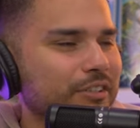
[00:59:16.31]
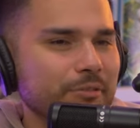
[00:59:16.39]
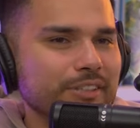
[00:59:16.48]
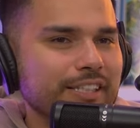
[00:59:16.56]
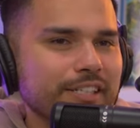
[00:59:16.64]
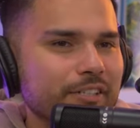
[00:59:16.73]
She
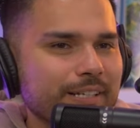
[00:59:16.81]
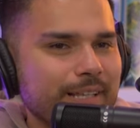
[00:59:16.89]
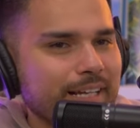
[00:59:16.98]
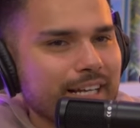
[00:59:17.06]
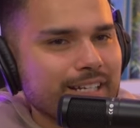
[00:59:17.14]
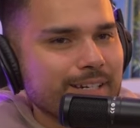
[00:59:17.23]
was literally
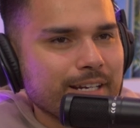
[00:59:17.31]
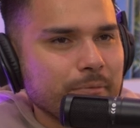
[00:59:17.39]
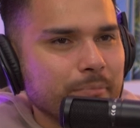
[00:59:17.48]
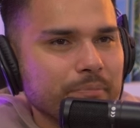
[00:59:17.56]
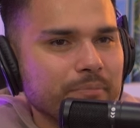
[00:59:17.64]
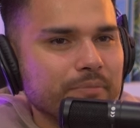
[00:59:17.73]
like at a at
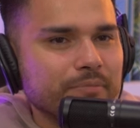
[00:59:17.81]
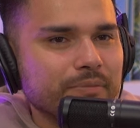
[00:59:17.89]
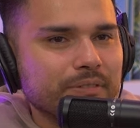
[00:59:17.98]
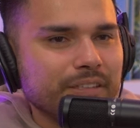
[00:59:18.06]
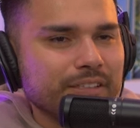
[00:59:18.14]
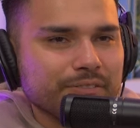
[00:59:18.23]
a,
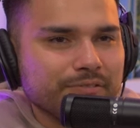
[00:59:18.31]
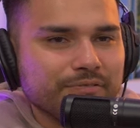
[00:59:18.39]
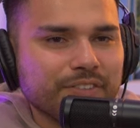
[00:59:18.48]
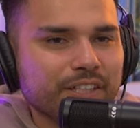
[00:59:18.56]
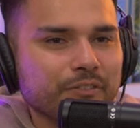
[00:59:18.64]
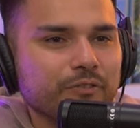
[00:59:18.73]
at a
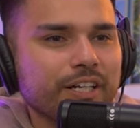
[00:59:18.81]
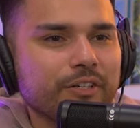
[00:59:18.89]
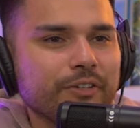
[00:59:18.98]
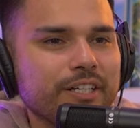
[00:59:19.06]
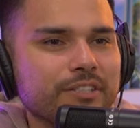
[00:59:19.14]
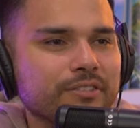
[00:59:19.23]
fucking
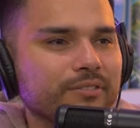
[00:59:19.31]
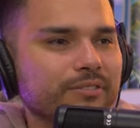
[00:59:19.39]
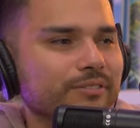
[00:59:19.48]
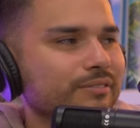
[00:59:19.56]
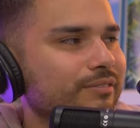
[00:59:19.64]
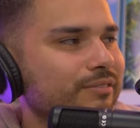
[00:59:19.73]

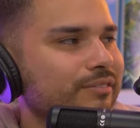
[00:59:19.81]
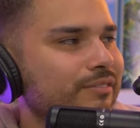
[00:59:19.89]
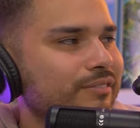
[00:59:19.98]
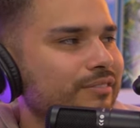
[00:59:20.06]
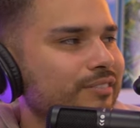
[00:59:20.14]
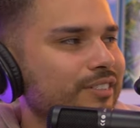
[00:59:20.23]
recreational
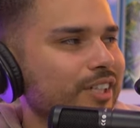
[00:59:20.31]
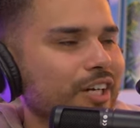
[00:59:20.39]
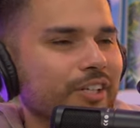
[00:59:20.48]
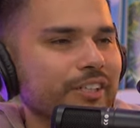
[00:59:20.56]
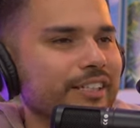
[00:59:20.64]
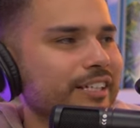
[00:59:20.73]
like
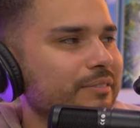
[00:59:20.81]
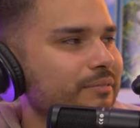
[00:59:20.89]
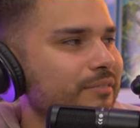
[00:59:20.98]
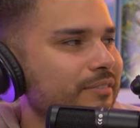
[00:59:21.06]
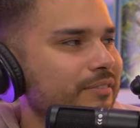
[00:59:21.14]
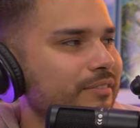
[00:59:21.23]
soccer a, league game.